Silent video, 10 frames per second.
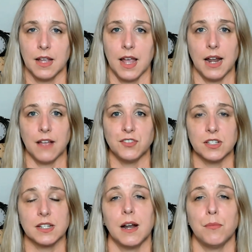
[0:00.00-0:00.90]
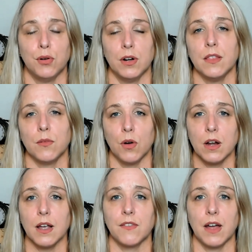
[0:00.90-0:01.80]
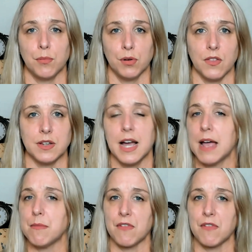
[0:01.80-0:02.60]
And I just got to put in the work. I've got to put in the time.